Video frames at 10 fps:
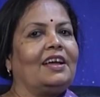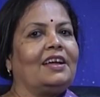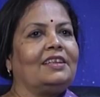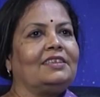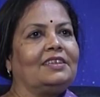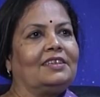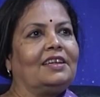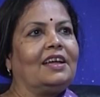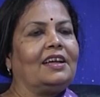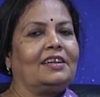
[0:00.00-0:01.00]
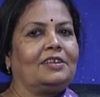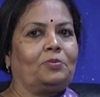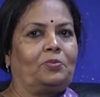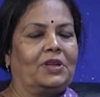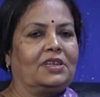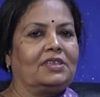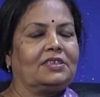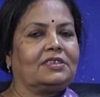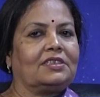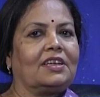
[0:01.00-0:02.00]
and then I had a
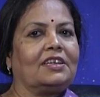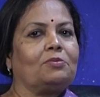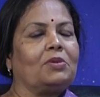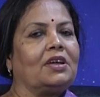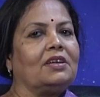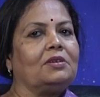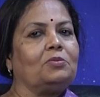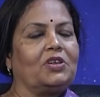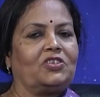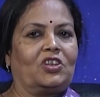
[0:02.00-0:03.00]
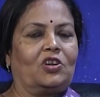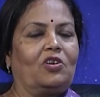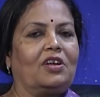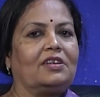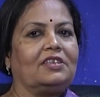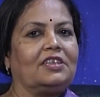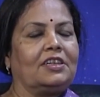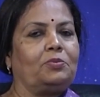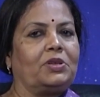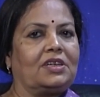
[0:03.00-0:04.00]
place, like my brother-in-law had
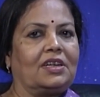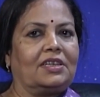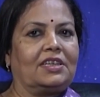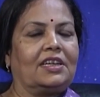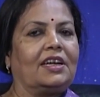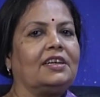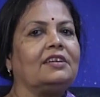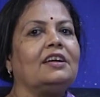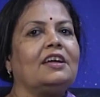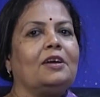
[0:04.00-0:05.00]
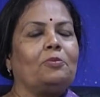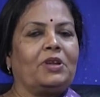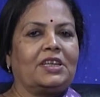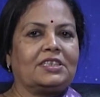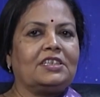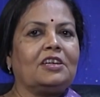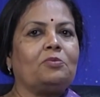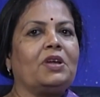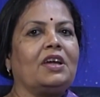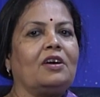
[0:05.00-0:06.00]
Dhiren Patnaik, he had a place near
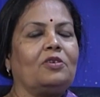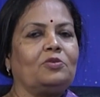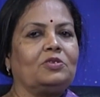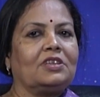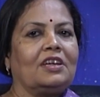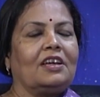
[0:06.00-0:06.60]
my house,